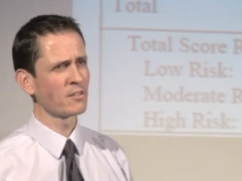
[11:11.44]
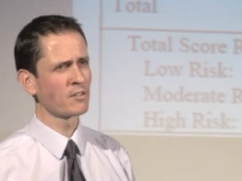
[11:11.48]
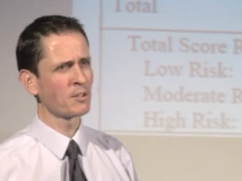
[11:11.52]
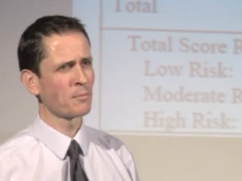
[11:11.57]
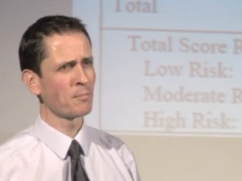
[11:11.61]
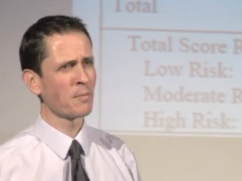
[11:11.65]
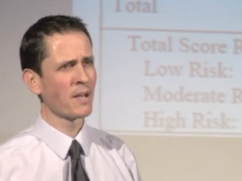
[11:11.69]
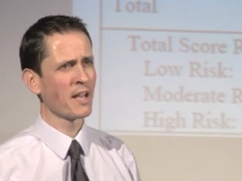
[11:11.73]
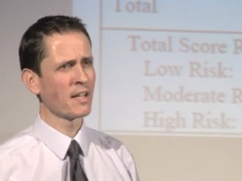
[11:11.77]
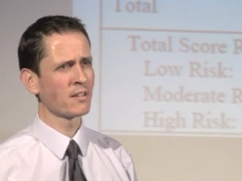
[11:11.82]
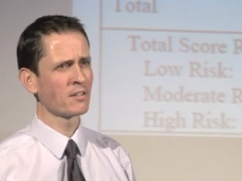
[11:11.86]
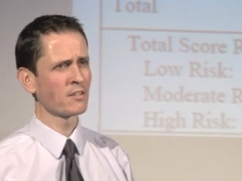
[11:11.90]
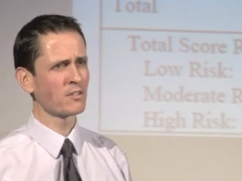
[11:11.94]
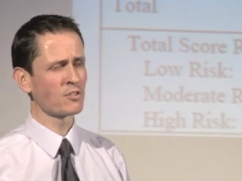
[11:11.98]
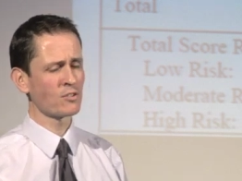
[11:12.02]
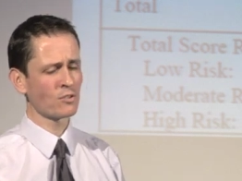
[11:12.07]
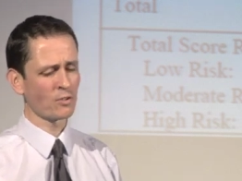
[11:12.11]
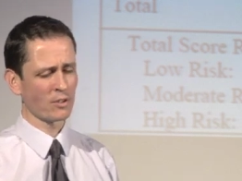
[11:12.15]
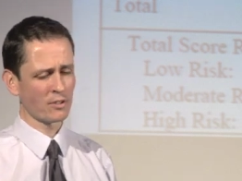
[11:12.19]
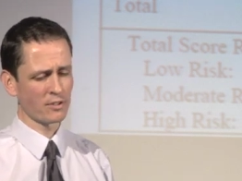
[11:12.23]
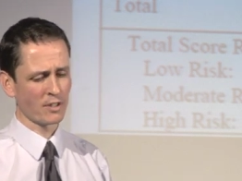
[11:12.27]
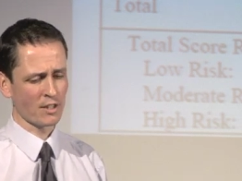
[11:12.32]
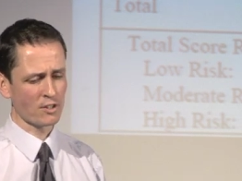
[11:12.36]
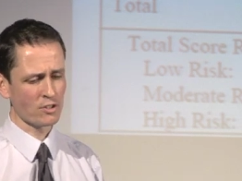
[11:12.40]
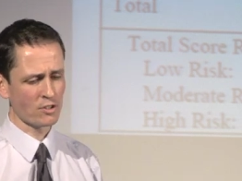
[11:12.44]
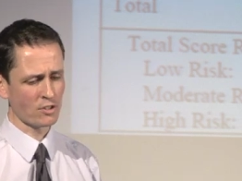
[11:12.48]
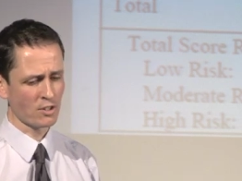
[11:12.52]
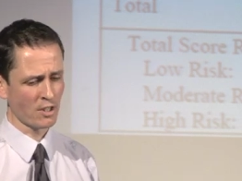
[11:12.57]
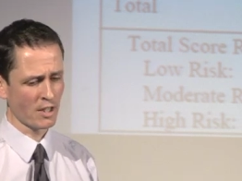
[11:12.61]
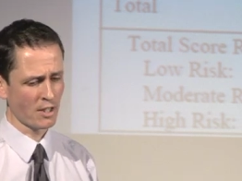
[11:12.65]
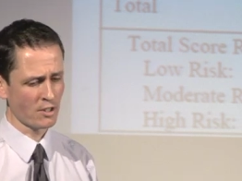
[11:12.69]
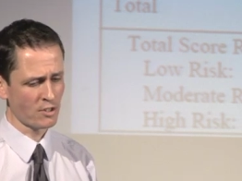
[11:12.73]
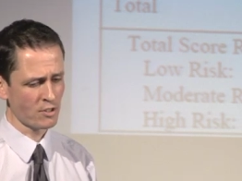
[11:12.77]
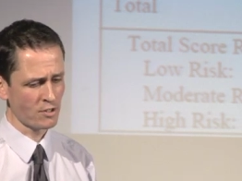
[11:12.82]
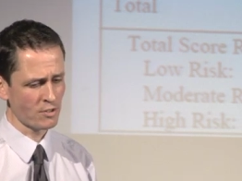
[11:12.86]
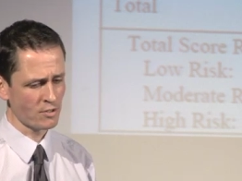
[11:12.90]
dependence or addiction
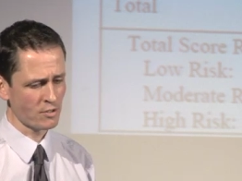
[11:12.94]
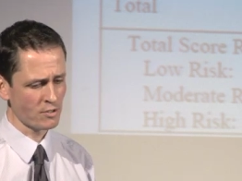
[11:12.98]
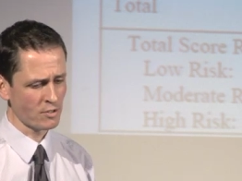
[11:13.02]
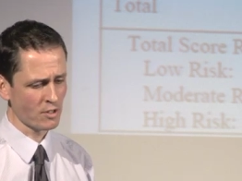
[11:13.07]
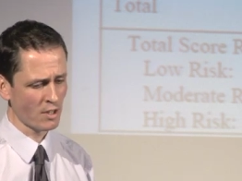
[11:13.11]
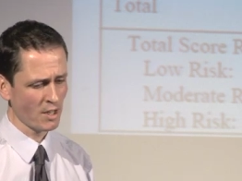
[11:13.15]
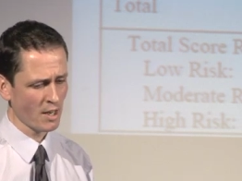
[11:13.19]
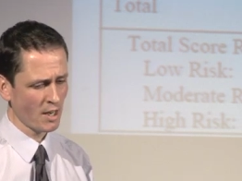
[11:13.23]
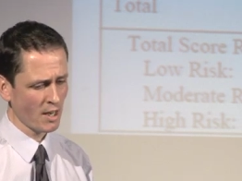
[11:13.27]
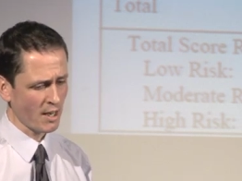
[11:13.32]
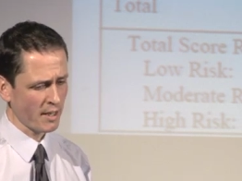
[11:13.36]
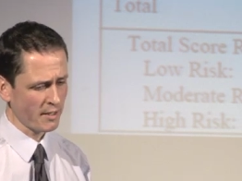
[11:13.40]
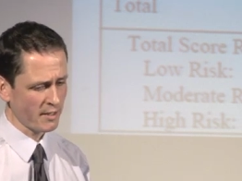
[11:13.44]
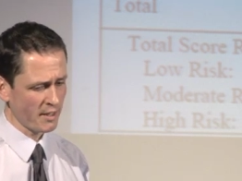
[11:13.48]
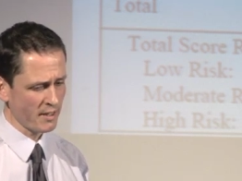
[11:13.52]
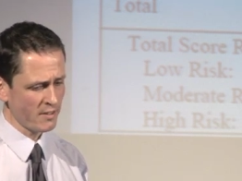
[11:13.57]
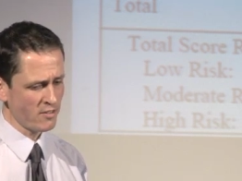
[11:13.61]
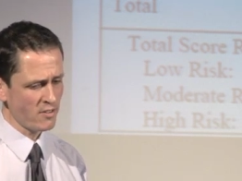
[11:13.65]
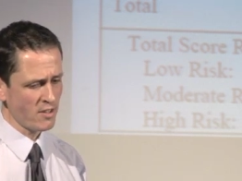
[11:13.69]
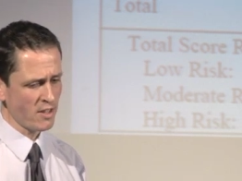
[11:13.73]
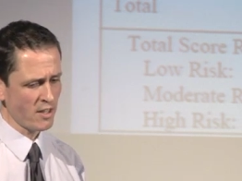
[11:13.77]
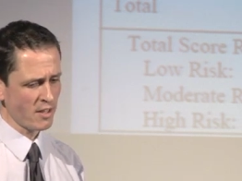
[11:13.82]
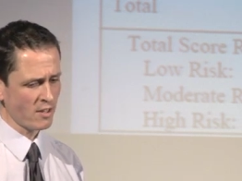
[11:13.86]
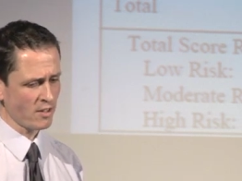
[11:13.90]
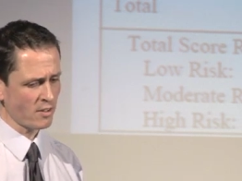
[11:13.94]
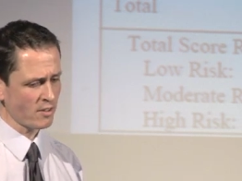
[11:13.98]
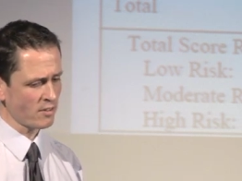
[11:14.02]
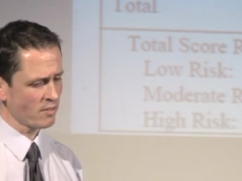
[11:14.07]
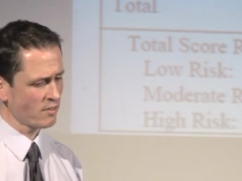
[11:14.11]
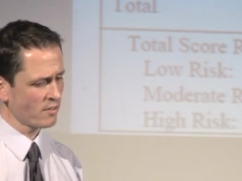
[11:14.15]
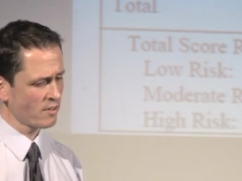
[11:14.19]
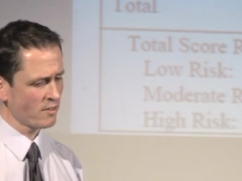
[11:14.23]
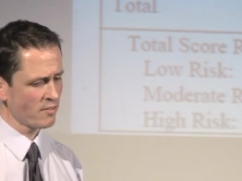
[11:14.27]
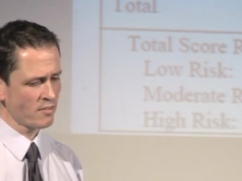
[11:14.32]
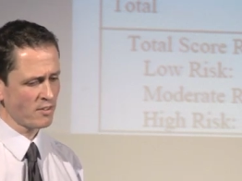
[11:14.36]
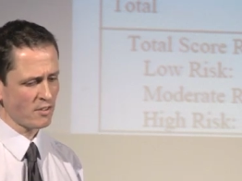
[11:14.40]
issues. And in there
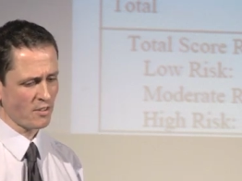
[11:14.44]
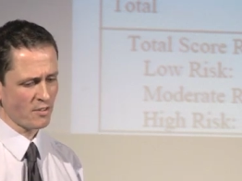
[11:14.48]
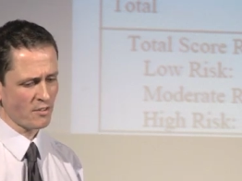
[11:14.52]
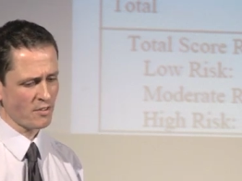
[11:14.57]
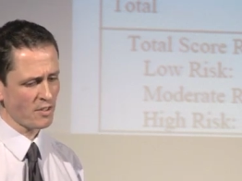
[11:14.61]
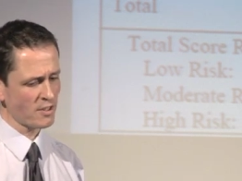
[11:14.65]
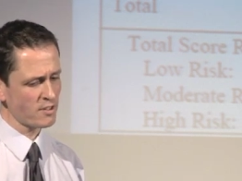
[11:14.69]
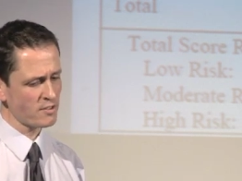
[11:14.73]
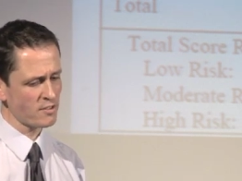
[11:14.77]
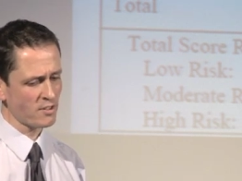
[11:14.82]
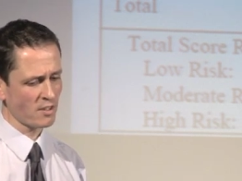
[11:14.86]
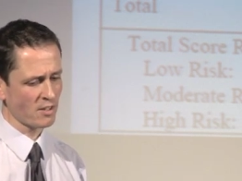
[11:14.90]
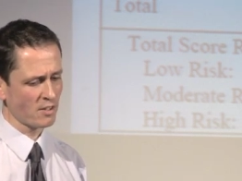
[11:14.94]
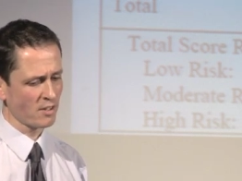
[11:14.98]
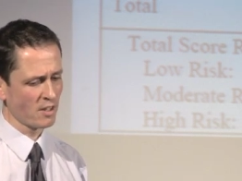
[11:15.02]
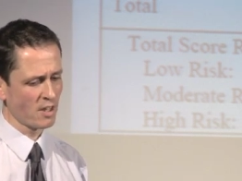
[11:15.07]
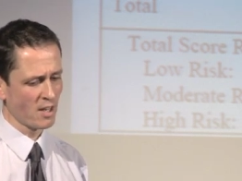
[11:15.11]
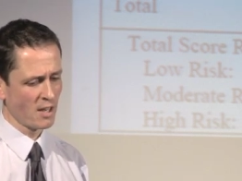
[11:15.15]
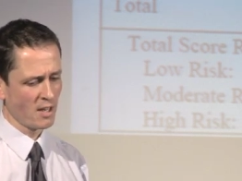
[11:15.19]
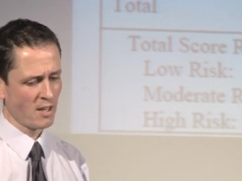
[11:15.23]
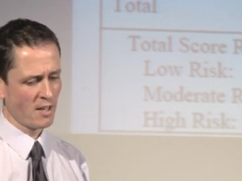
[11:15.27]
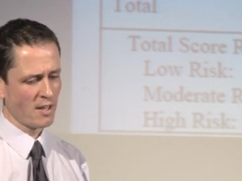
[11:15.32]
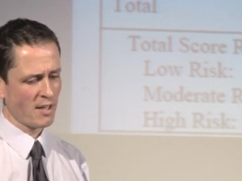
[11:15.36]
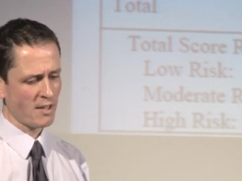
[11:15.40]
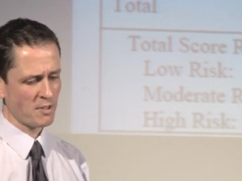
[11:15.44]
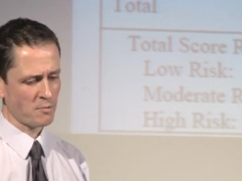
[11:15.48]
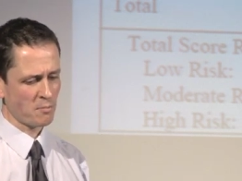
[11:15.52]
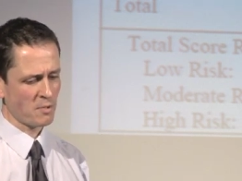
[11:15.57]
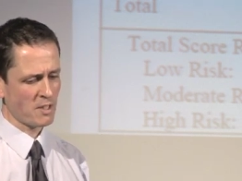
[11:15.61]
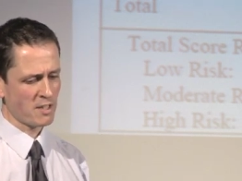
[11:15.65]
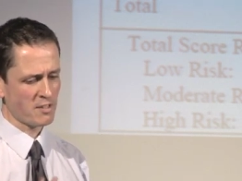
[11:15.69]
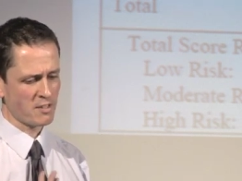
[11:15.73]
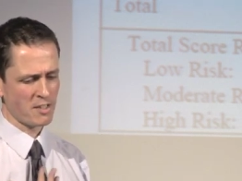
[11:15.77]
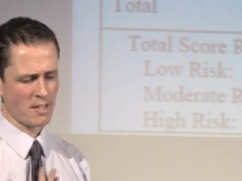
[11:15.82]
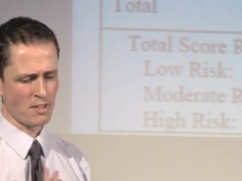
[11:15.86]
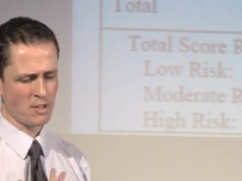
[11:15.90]
are things that, as
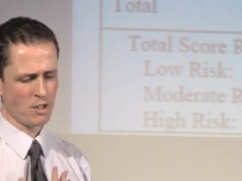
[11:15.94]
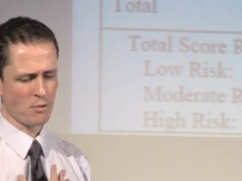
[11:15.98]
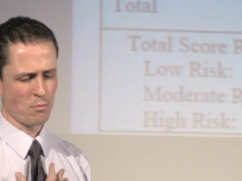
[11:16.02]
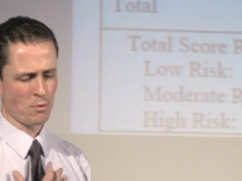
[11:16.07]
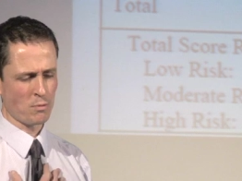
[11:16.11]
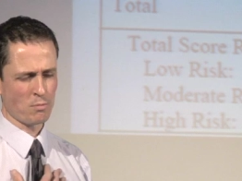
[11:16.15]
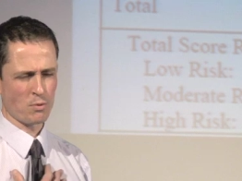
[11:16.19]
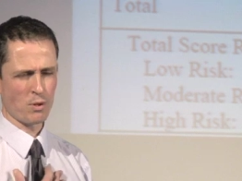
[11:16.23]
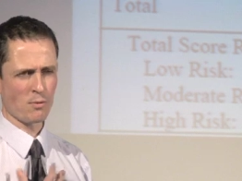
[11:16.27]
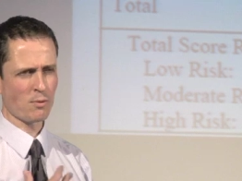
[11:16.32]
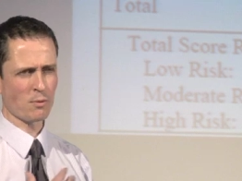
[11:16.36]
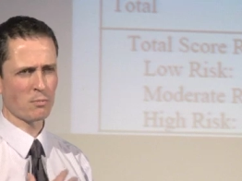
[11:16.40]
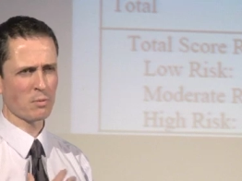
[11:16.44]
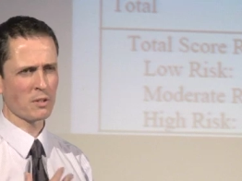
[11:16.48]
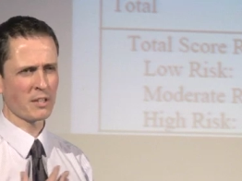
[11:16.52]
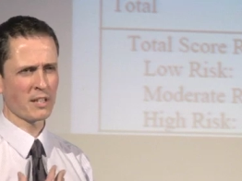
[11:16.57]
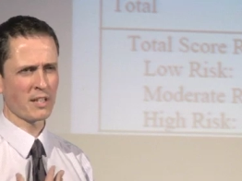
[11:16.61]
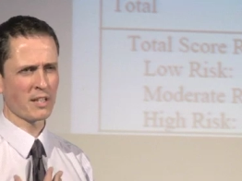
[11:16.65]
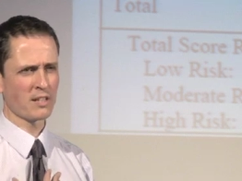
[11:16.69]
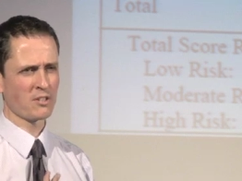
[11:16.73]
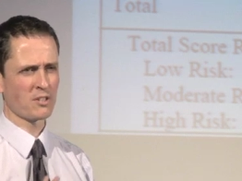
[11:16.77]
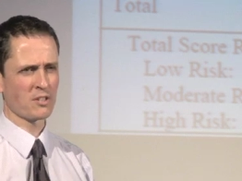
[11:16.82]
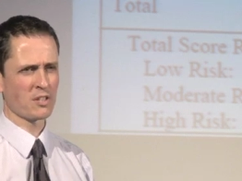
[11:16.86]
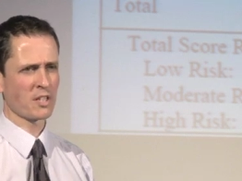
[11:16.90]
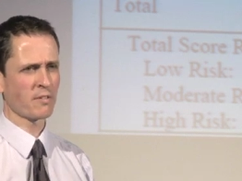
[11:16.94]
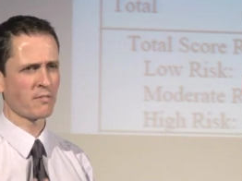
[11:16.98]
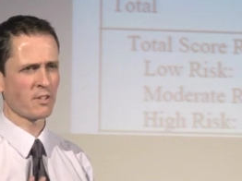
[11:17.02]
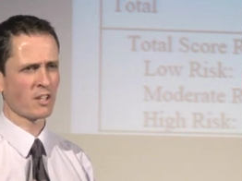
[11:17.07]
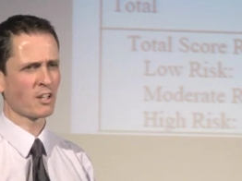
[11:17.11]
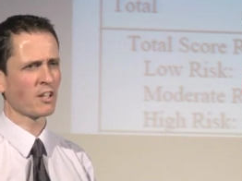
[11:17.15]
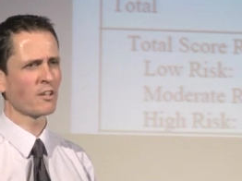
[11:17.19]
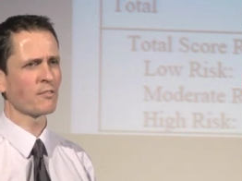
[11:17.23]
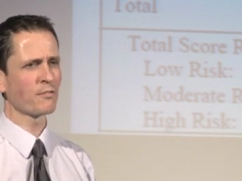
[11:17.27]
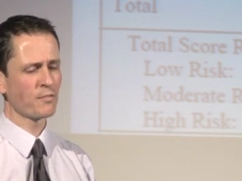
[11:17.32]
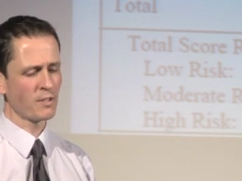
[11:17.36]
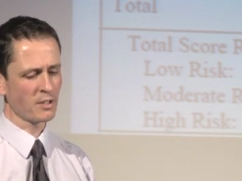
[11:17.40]
Mike says, you would probably just have a
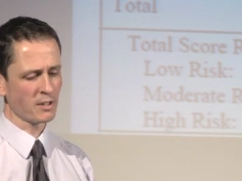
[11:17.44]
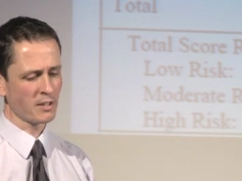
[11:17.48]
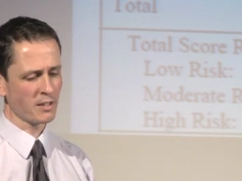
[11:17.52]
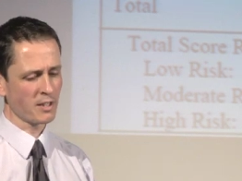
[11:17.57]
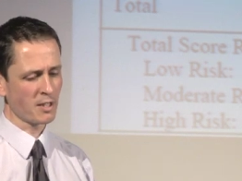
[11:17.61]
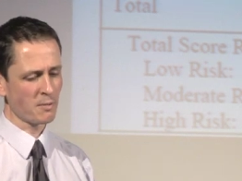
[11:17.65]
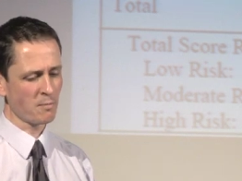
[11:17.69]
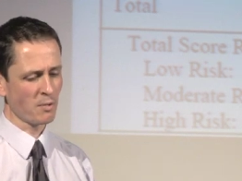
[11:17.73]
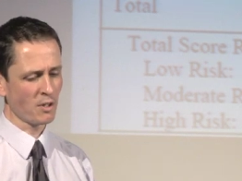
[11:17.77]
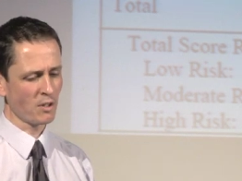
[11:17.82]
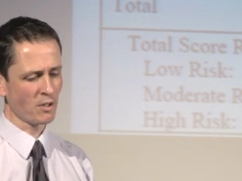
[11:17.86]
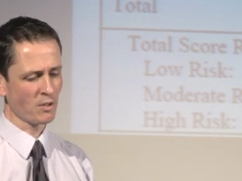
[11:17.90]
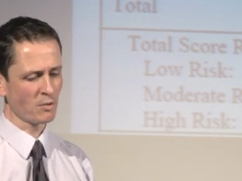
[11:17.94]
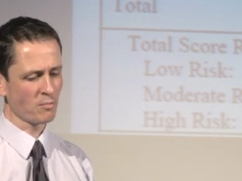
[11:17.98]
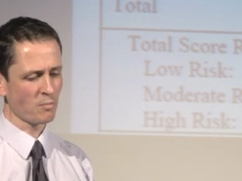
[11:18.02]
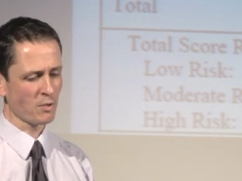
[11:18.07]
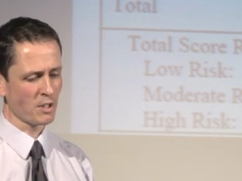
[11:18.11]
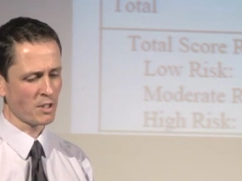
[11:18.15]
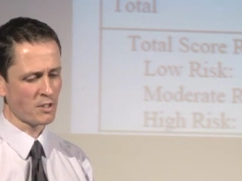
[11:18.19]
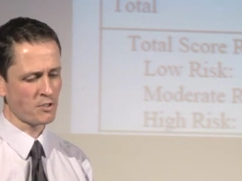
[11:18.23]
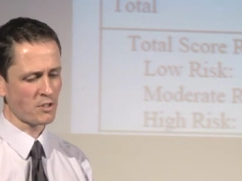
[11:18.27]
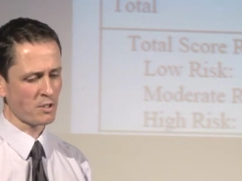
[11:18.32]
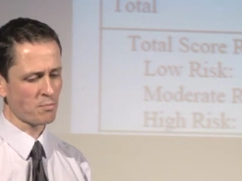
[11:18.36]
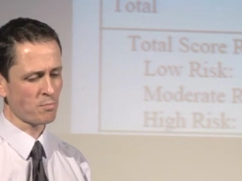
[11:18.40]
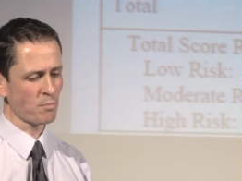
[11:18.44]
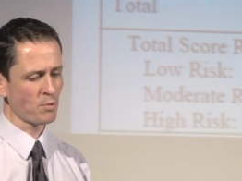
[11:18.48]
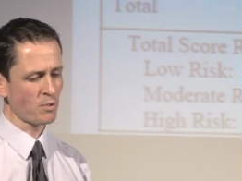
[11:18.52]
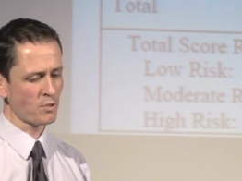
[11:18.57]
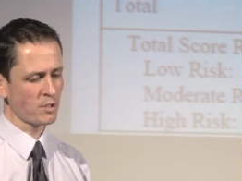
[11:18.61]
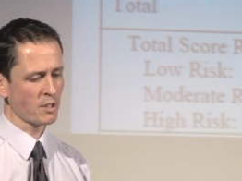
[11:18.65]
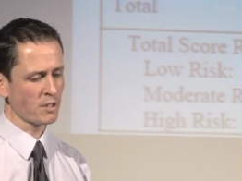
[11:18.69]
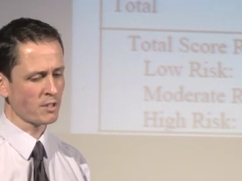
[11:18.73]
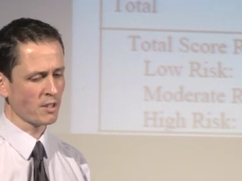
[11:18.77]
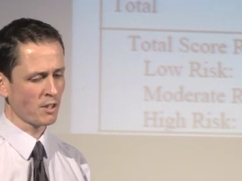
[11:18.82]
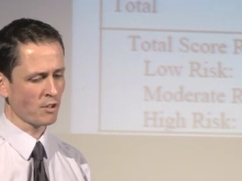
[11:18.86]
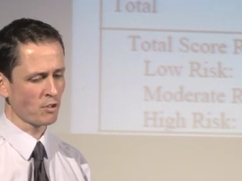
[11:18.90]
gut feeling about, but it's just
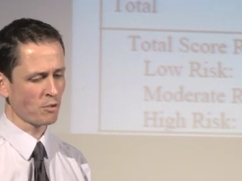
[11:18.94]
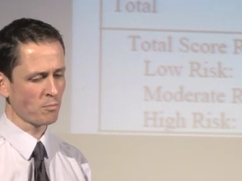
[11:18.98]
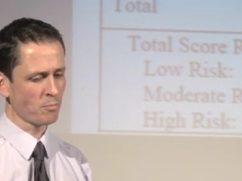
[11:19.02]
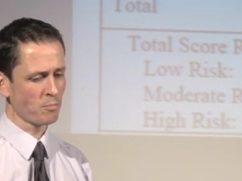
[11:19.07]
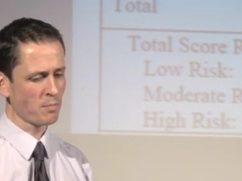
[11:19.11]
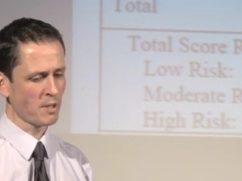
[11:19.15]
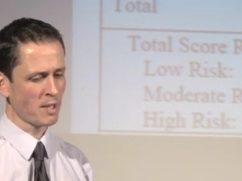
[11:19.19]
putting it down on